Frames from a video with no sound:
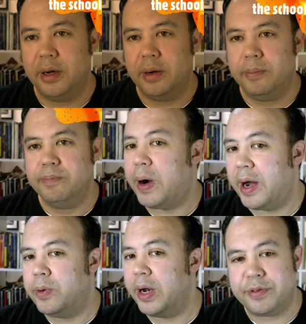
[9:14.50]

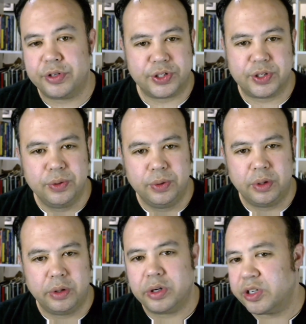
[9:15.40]
by whatever
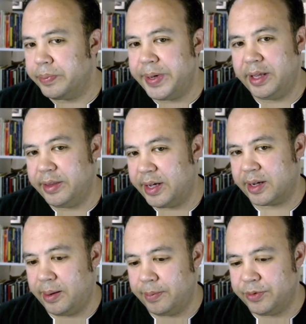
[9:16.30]
school or domain that
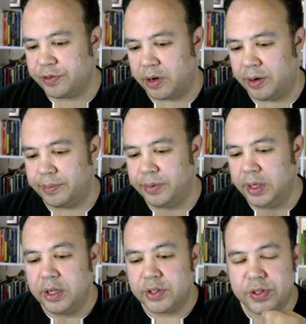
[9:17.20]
comes from.
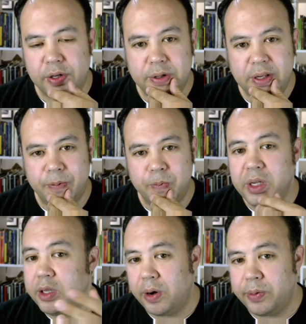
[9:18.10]
So if we
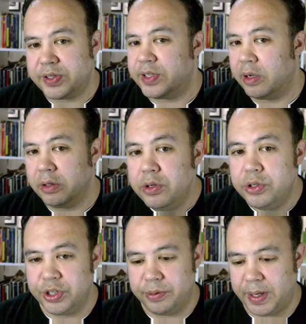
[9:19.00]
know it's an
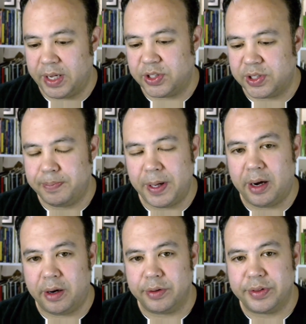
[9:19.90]
illusion-based
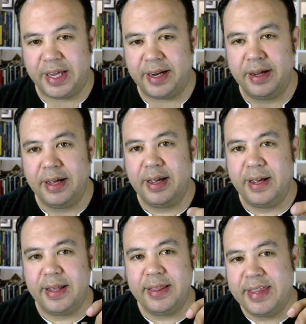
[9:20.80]
spell, then
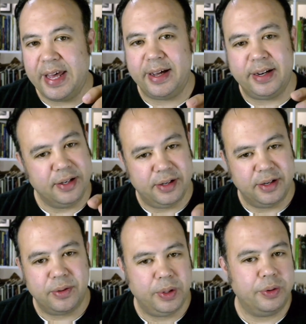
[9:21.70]

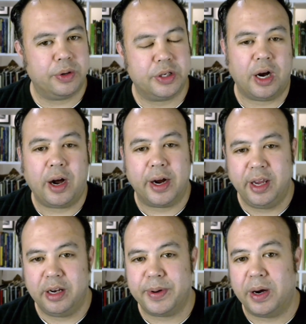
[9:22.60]
we were
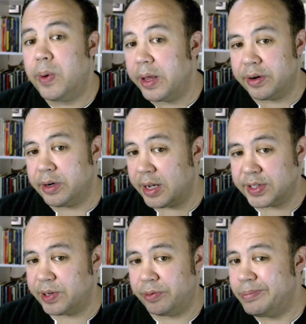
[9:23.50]
talking about whether or not
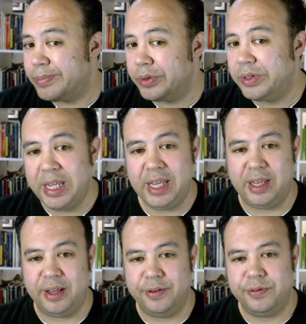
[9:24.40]
someone
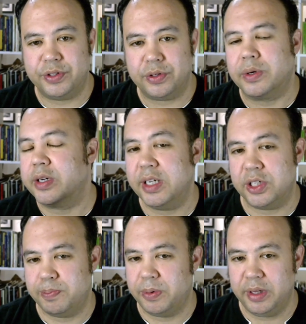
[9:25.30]
believes or
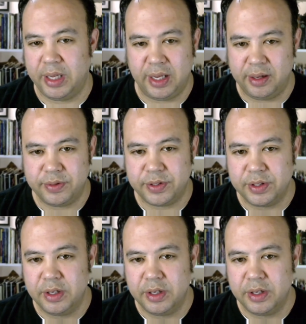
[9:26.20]
disbelieves,